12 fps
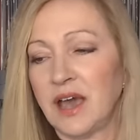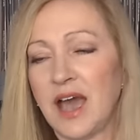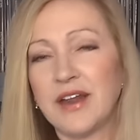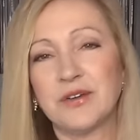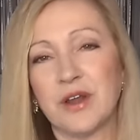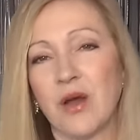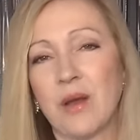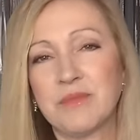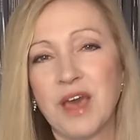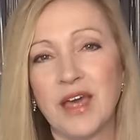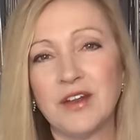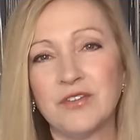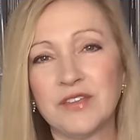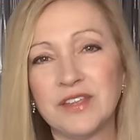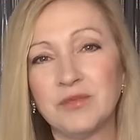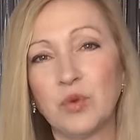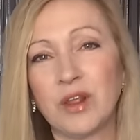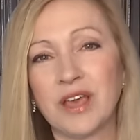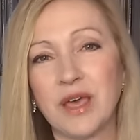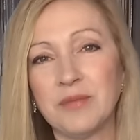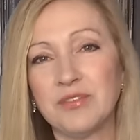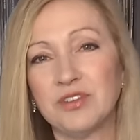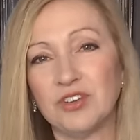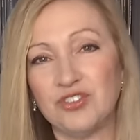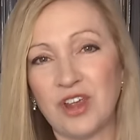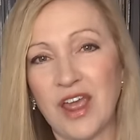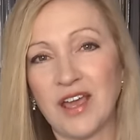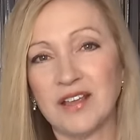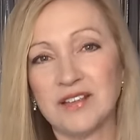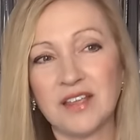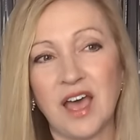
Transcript: I don't know, I'm kind of in, when it comes to jazz,